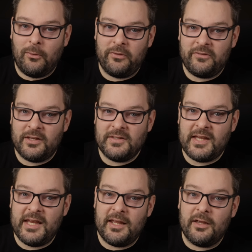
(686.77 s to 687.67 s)
or this
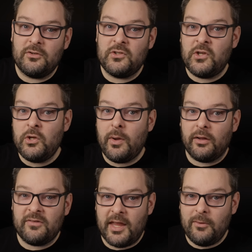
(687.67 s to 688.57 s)
container to
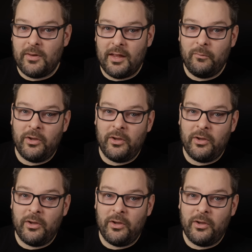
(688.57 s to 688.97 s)
our tailnet,